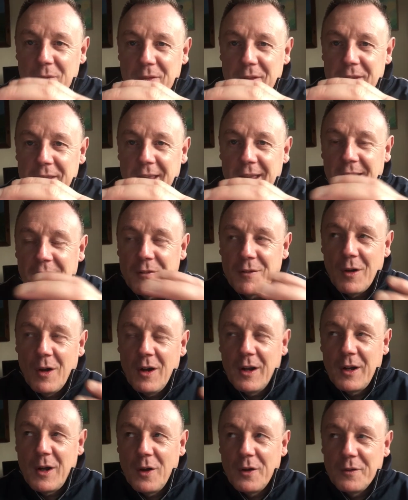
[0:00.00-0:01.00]
of the year, and
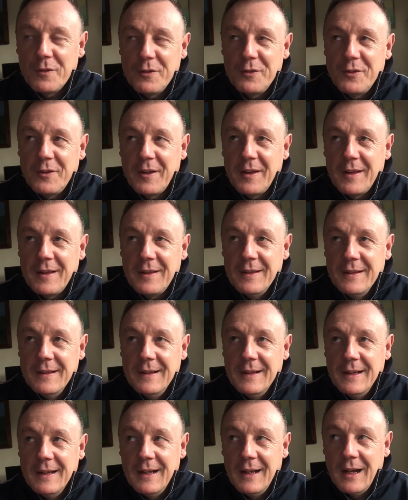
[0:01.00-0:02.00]
I kind of see.
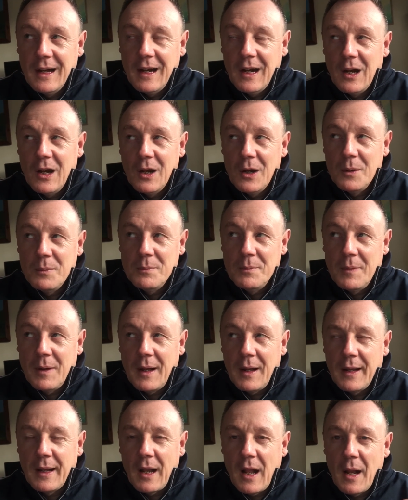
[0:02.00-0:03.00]

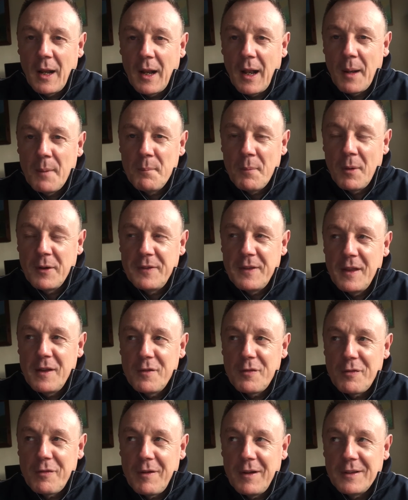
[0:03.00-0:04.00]
And my dear
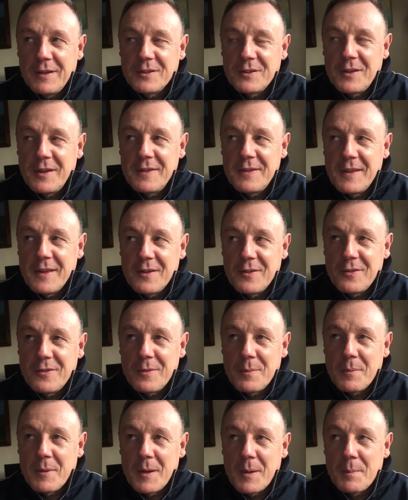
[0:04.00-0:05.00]
friend said this
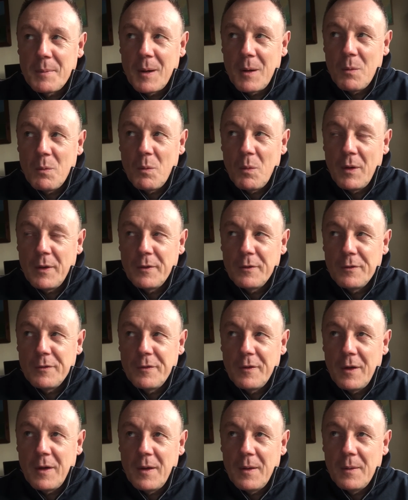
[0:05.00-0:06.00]
to me about one of
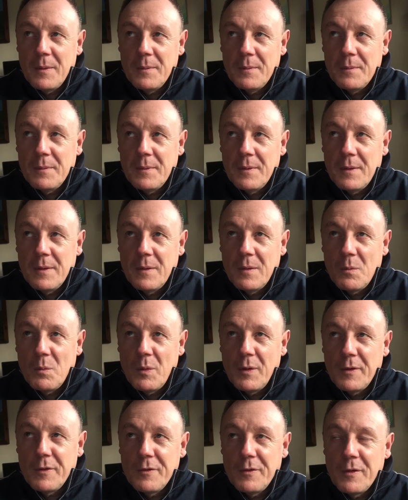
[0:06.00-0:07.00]

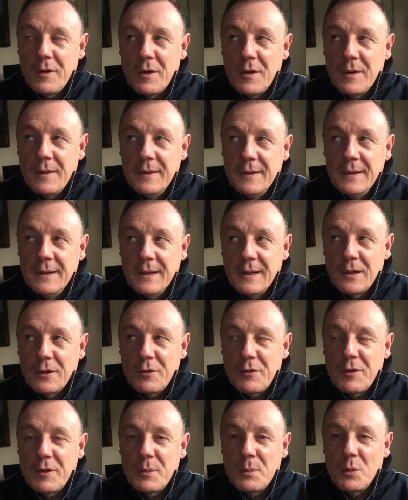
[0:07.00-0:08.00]
one of her
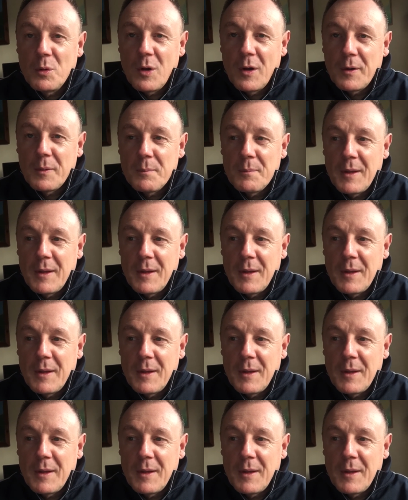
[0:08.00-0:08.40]
incredible kind of